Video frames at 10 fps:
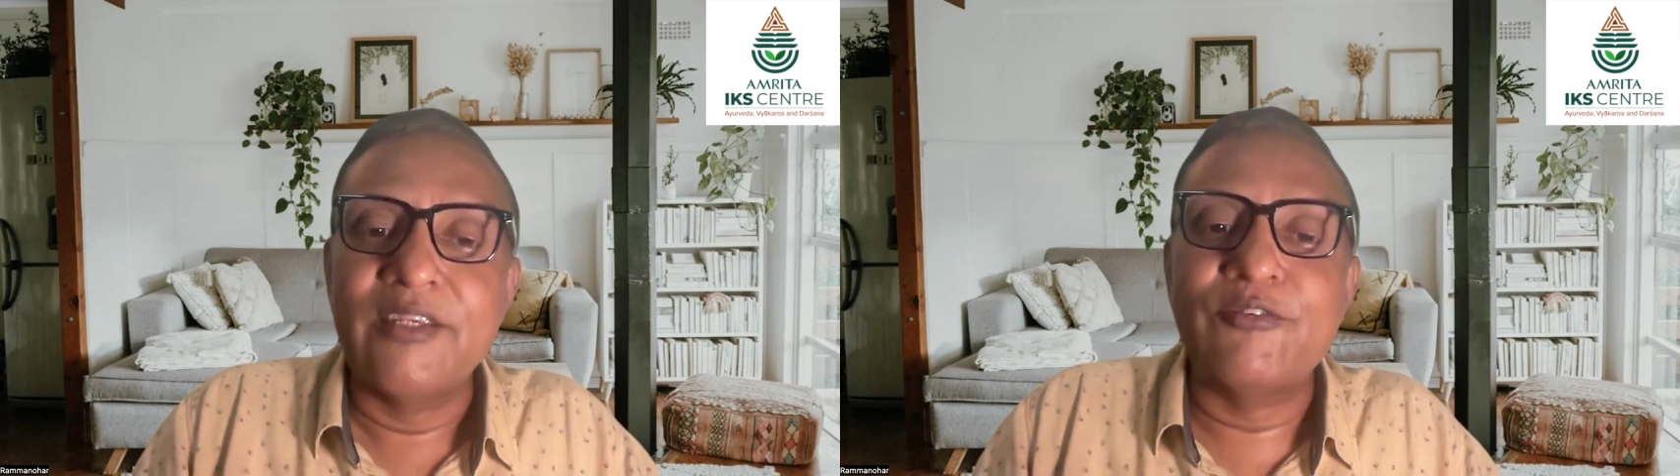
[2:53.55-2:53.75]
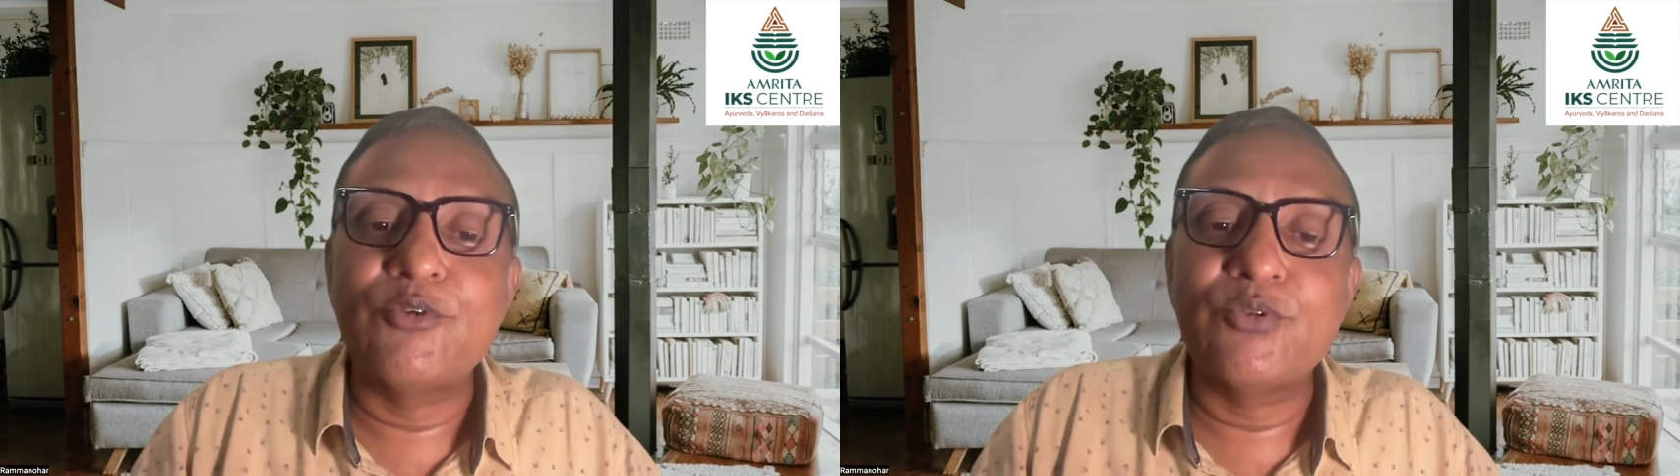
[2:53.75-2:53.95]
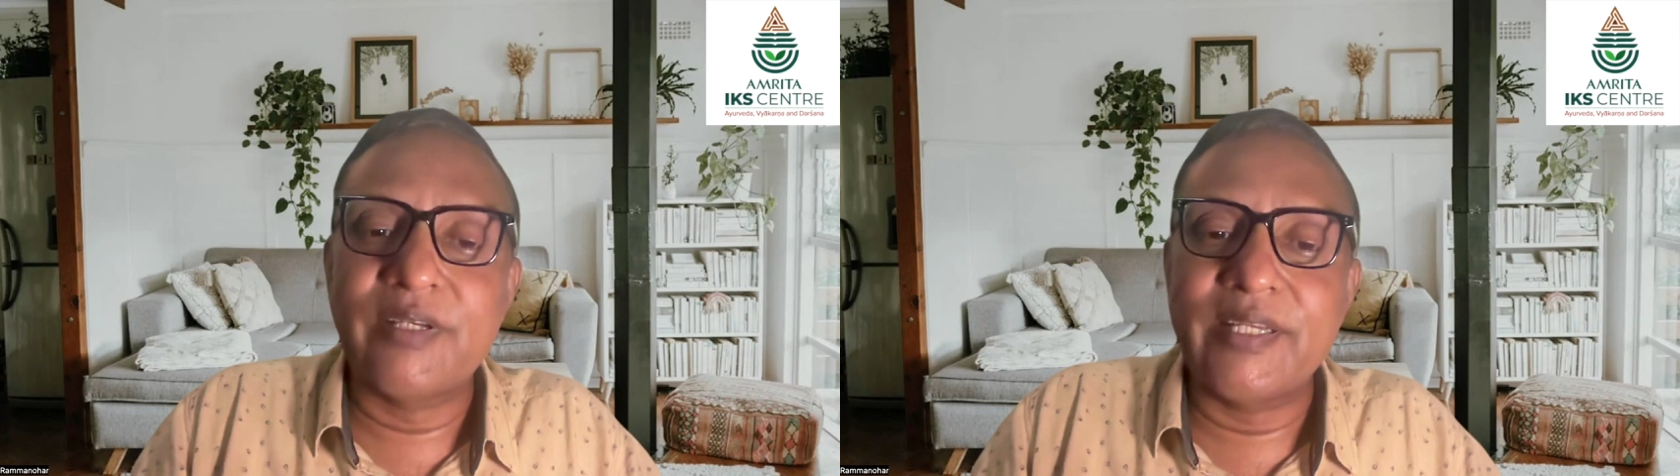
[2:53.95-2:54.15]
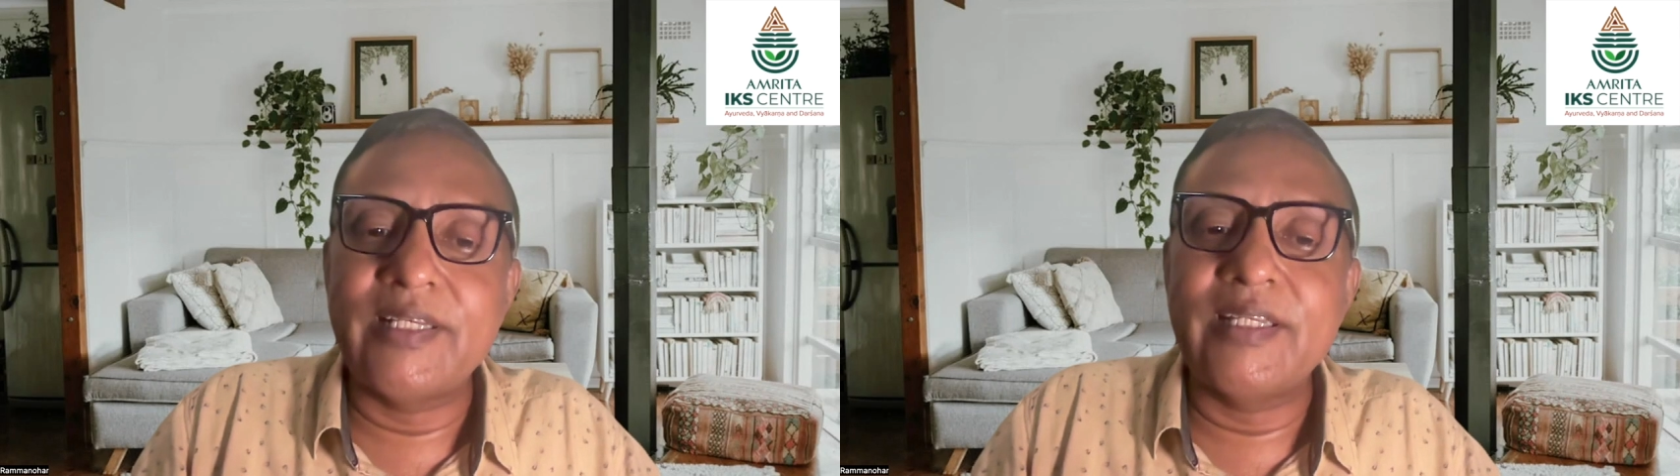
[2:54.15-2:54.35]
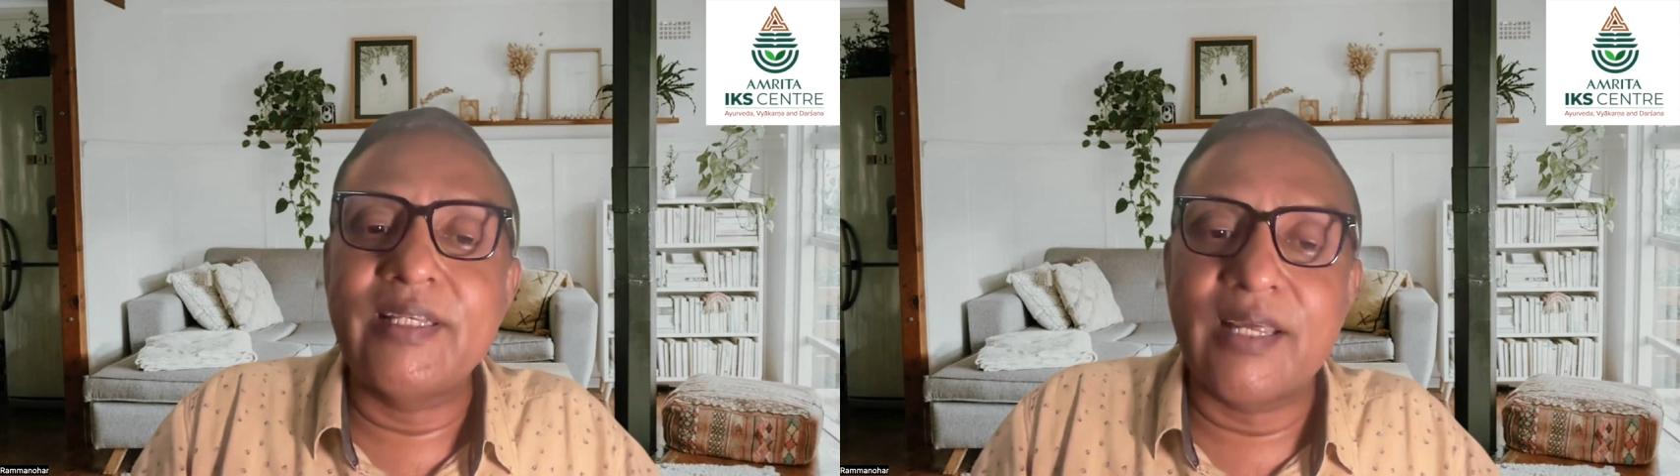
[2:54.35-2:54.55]
If you
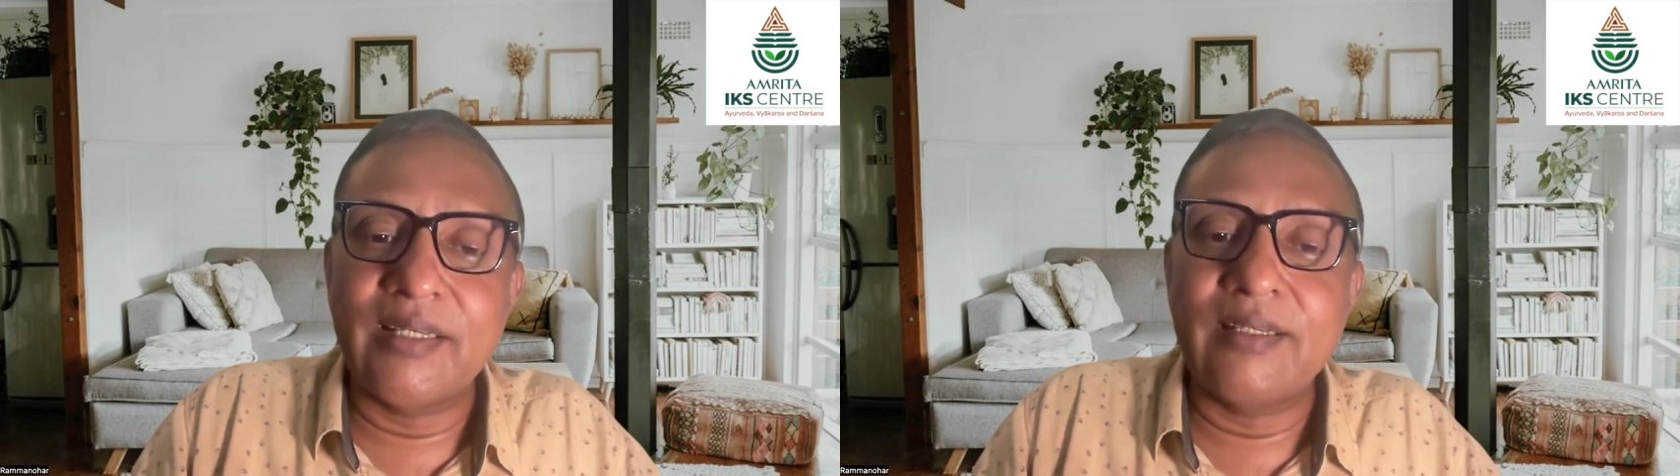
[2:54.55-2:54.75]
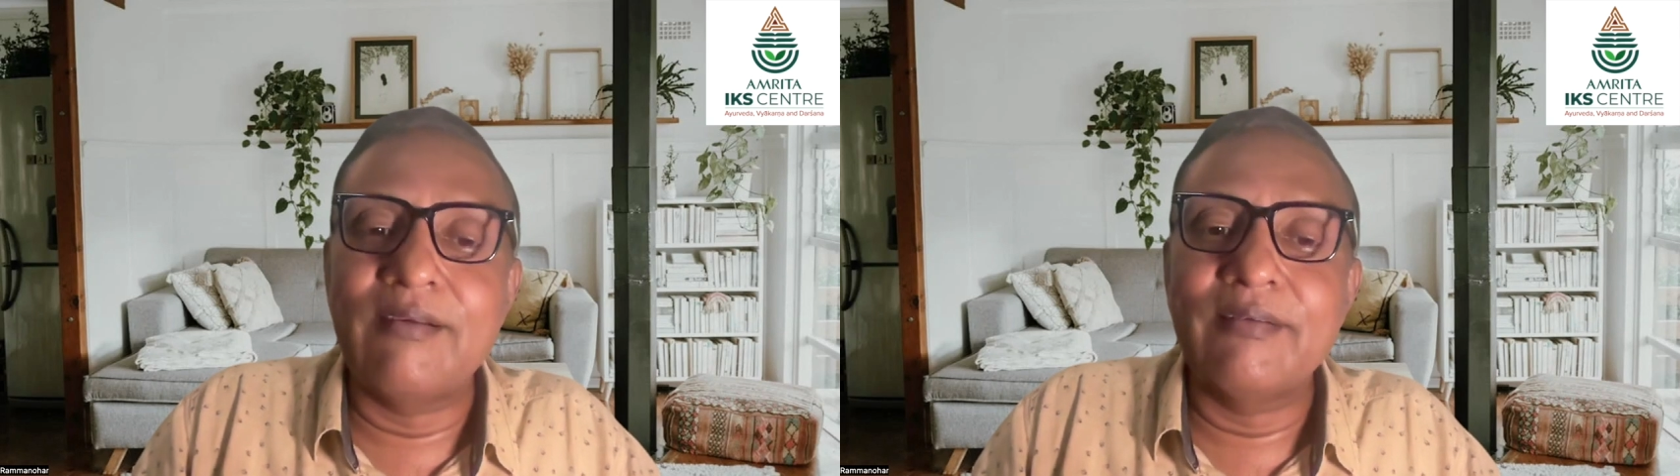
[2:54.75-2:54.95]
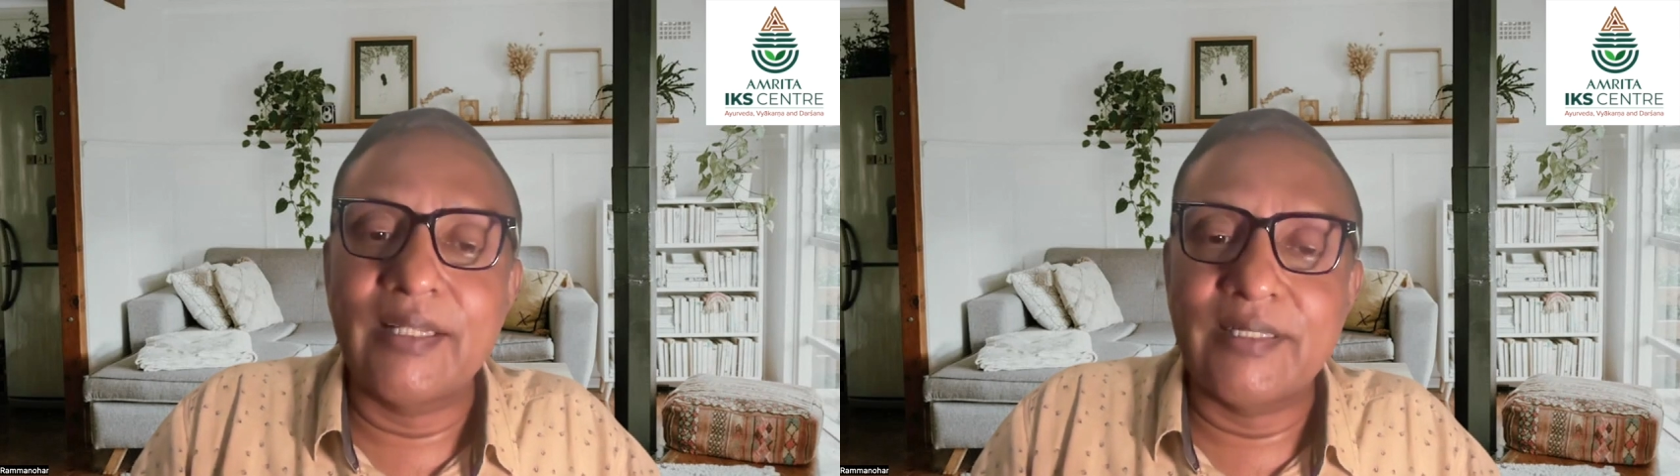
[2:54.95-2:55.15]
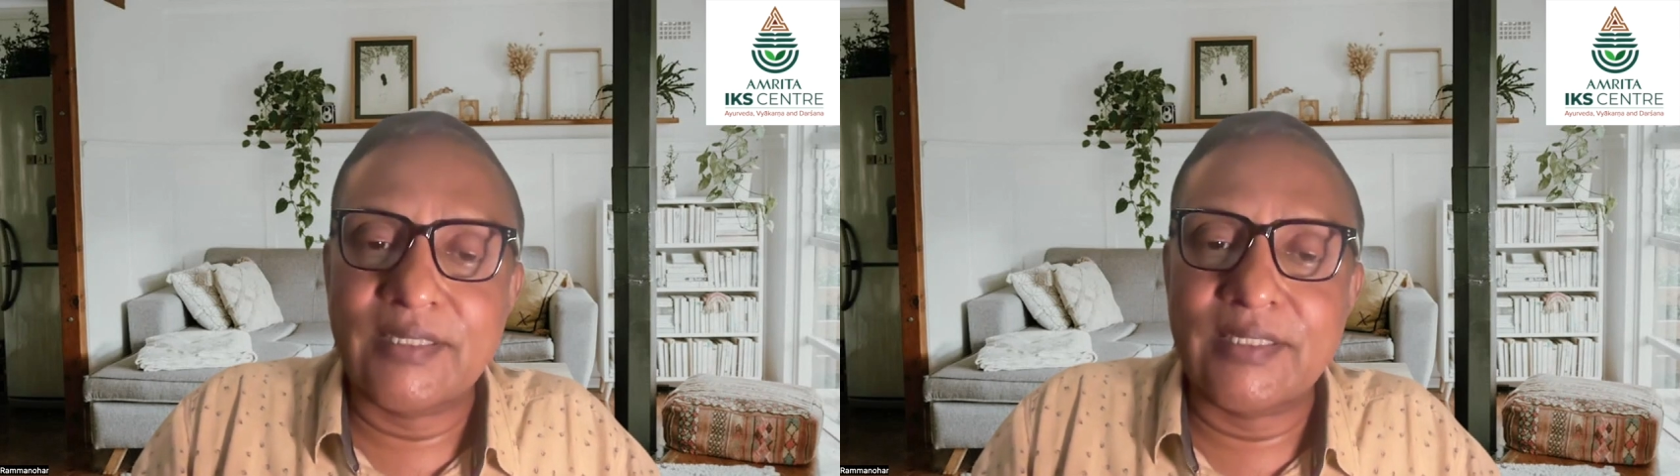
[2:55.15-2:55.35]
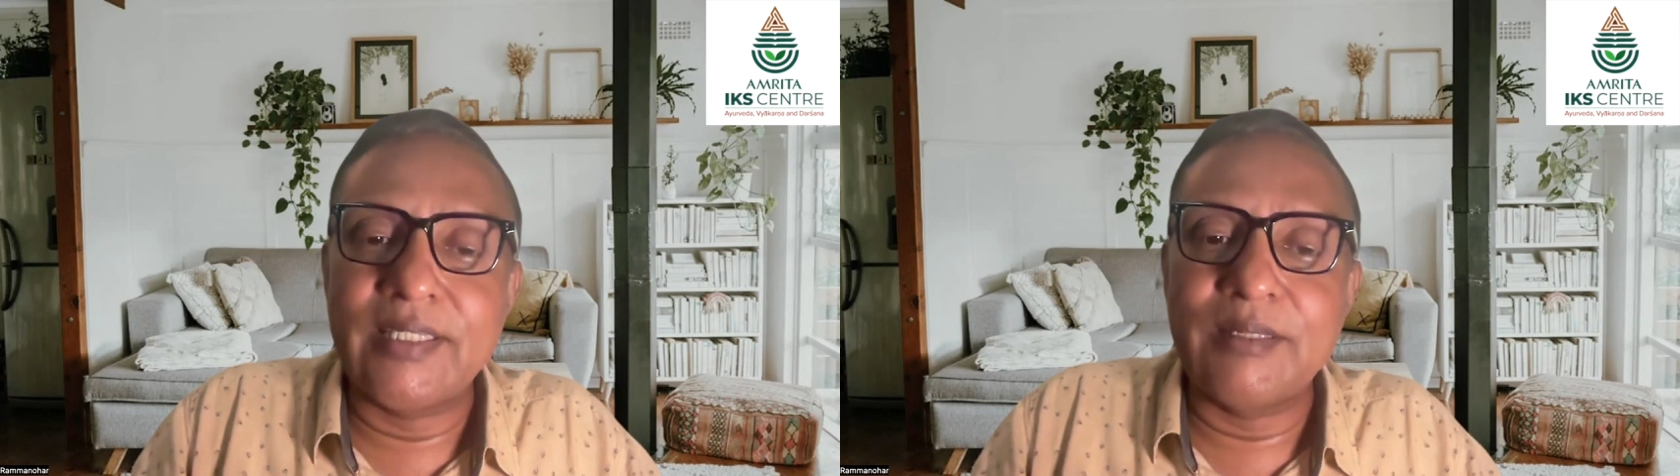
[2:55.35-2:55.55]
really lie down and
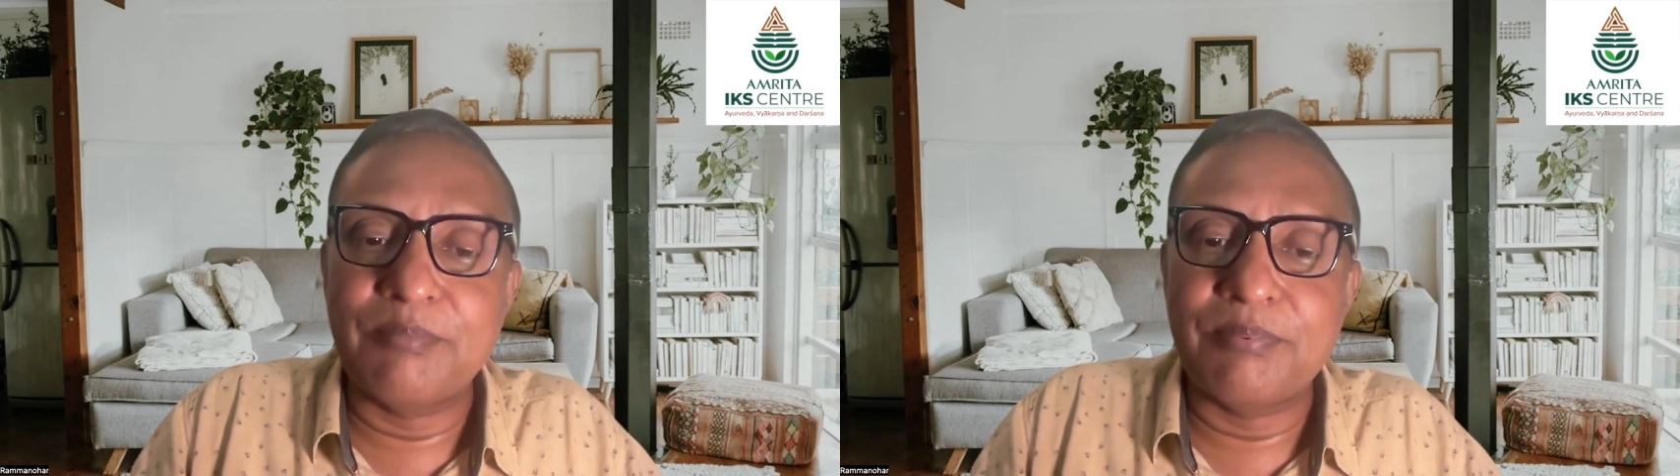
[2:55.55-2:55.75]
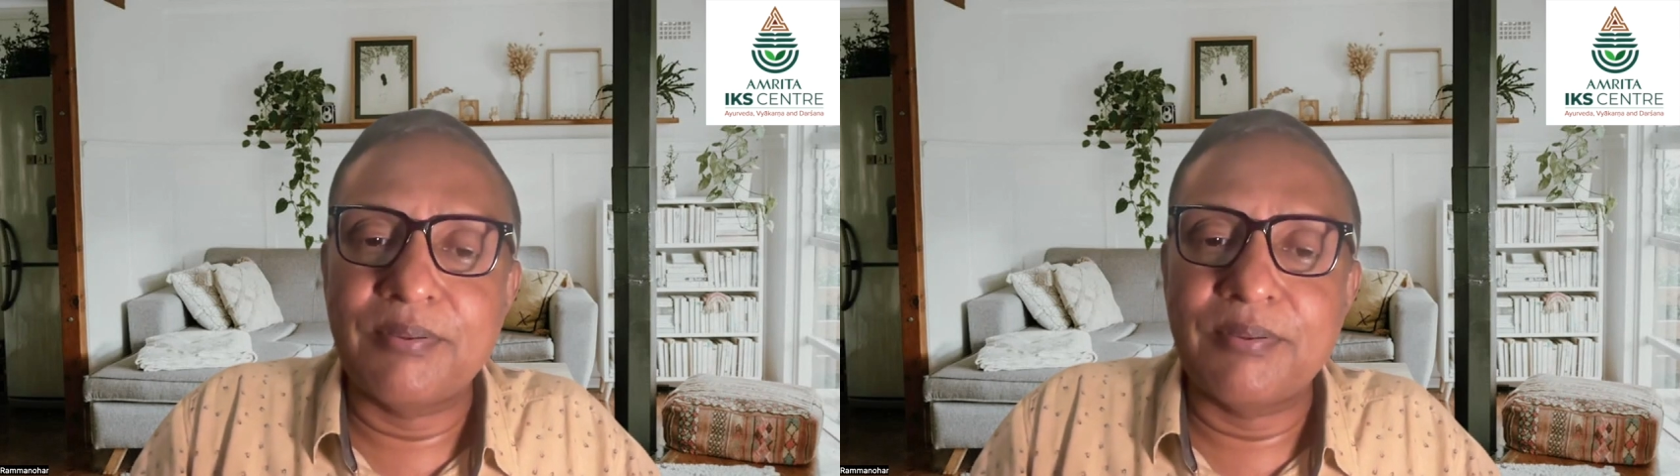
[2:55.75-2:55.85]
sleep